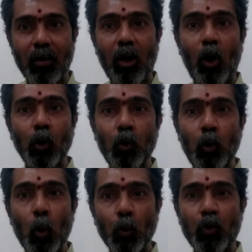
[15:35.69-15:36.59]
all
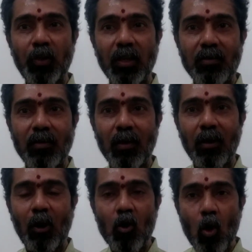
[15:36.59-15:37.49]
those things
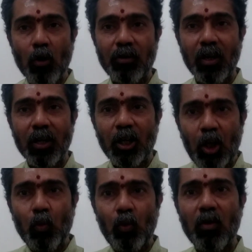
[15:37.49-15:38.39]
are not
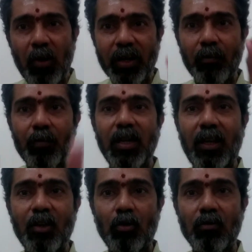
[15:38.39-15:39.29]
cured by your
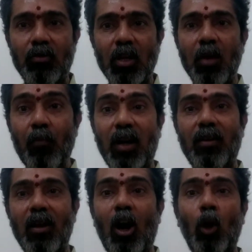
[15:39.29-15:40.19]
medications, but
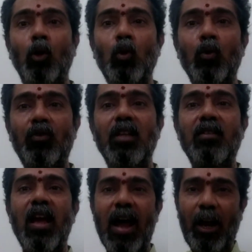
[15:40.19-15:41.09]
all those
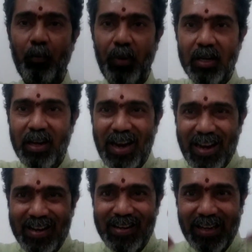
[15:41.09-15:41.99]
things have been
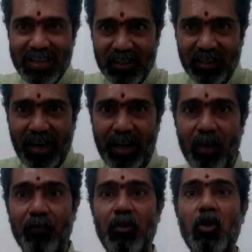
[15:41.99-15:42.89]
hidden inside
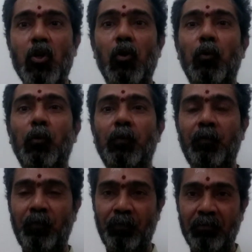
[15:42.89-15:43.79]
of you.
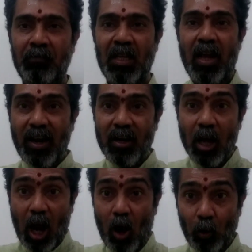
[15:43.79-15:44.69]
And
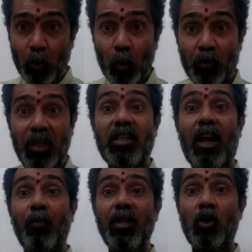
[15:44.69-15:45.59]
all those things
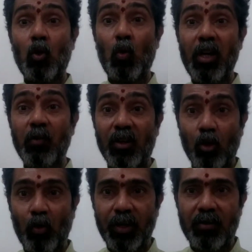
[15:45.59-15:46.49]
have been stored in your
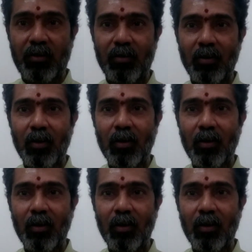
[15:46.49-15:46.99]
joints.